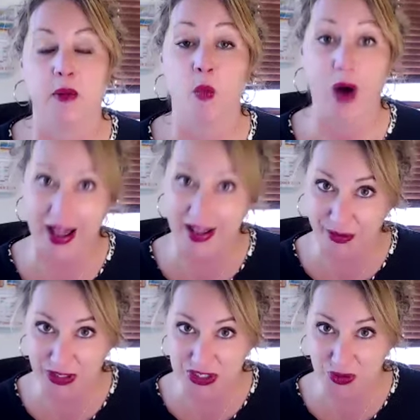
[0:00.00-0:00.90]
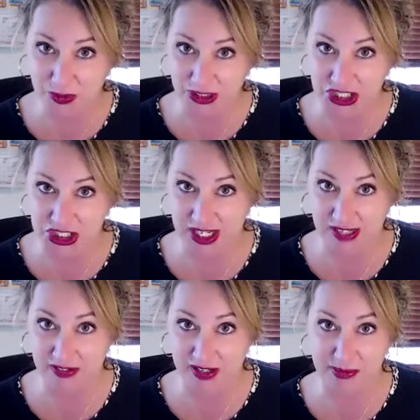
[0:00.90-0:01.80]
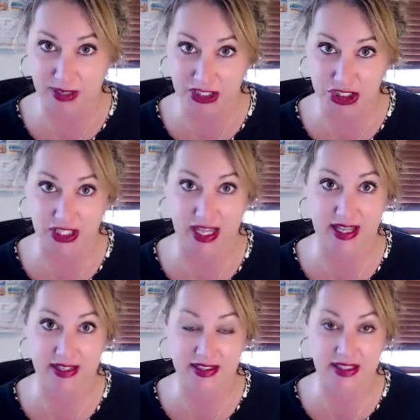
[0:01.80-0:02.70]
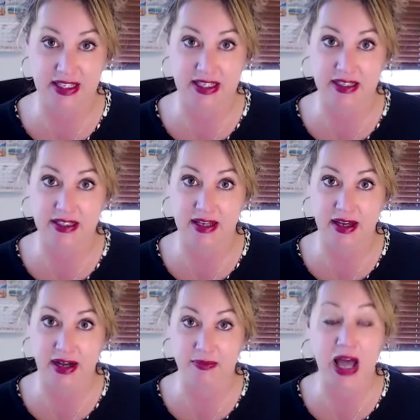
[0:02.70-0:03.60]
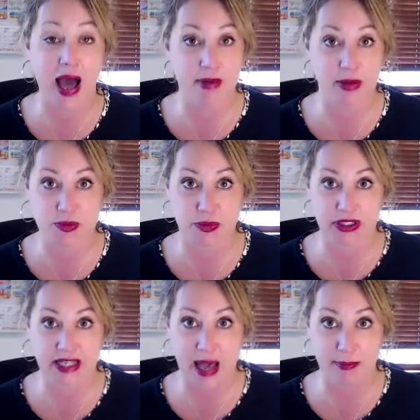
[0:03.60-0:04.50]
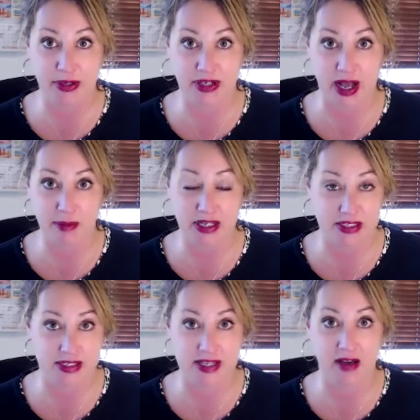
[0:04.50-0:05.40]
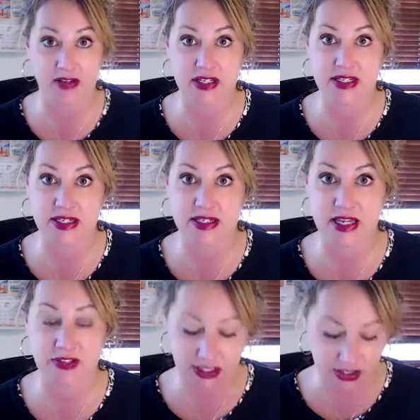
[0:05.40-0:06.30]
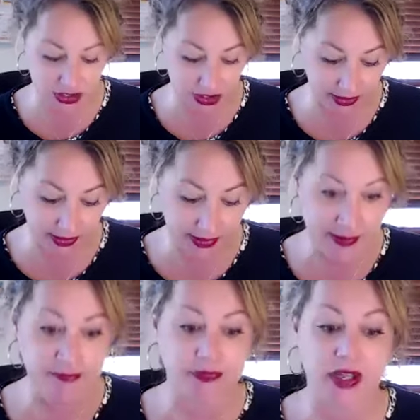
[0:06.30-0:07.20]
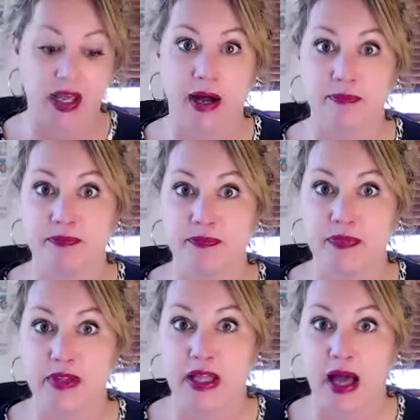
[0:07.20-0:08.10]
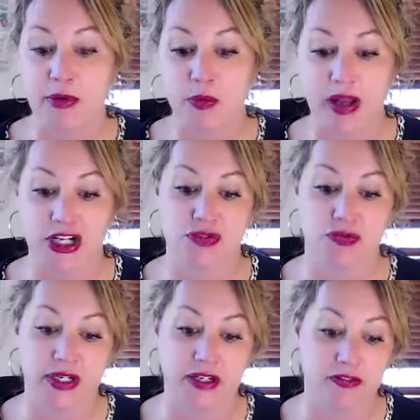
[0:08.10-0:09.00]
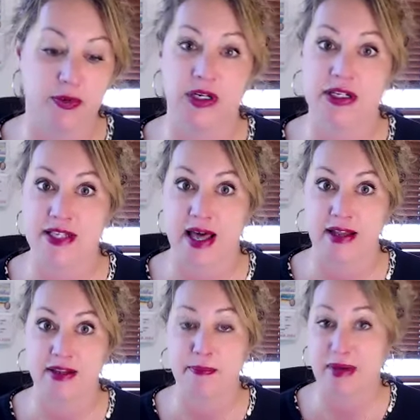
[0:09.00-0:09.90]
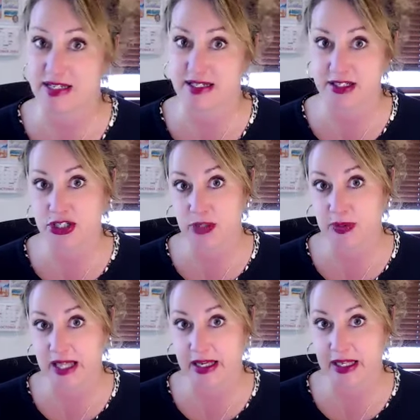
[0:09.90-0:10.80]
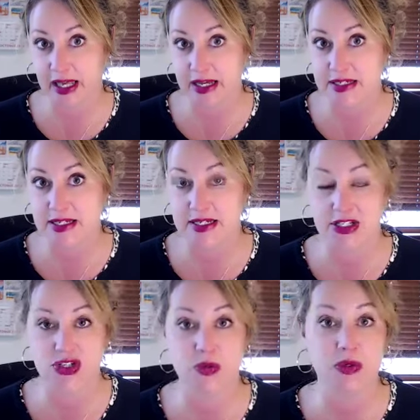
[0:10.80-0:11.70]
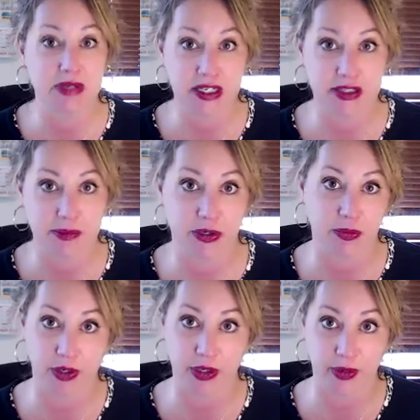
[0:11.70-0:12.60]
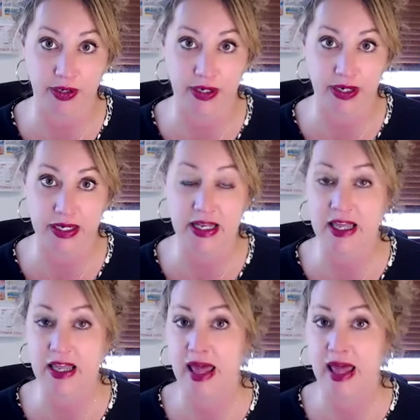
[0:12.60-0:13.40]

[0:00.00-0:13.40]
While we do appreciate very much that the comment was put in Happy or Not because it's obviously a safety concern, I would want to just reinforce that the best thing to do in that case is to immediately put a work order in.